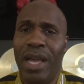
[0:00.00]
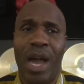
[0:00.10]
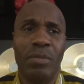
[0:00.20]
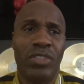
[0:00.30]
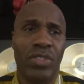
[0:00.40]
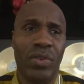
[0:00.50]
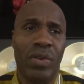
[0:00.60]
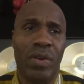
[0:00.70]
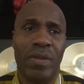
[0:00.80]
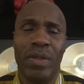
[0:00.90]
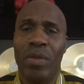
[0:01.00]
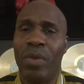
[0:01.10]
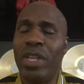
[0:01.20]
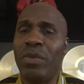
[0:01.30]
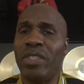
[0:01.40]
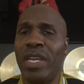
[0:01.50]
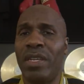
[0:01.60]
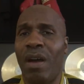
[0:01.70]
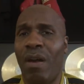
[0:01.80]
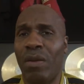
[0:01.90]
I'm sure when he was
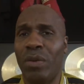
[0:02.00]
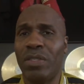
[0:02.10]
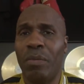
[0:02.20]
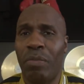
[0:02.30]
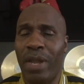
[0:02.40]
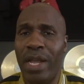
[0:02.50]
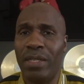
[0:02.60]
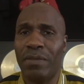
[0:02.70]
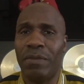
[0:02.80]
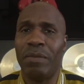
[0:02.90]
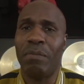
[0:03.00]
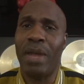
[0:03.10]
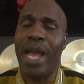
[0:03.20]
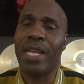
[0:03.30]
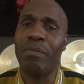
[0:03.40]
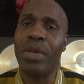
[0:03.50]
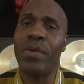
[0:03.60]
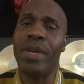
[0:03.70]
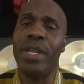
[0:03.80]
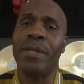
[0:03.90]
getting all those complaints from the black
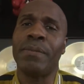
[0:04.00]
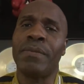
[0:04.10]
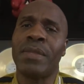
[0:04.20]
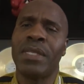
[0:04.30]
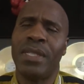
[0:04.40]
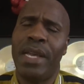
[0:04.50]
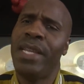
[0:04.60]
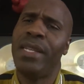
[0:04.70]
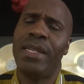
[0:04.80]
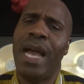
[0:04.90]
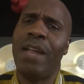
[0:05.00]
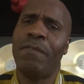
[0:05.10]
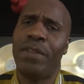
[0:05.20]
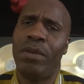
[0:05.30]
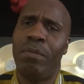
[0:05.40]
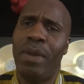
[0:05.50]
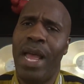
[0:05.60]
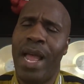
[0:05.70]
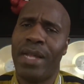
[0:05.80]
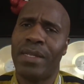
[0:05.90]
community that he did not feel
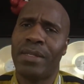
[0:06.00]
black.